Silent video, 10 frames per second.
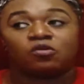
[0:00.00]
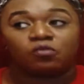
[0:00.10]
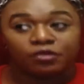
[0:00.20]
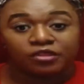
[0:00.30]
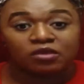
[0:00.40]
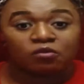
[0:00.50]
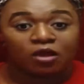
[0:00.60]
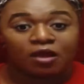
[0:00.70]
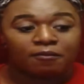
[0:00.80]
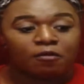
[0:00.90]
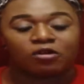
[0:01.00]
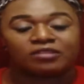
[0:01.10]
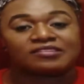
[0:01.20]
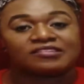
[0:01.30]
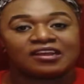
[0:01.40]
really want more
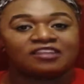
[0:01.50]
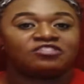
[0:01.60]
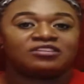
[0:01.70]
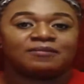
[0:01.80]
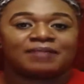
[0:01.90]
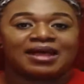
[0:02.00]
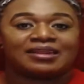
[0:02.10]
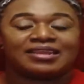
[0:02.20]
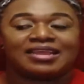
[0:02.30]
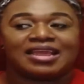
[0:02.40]
discussion about it.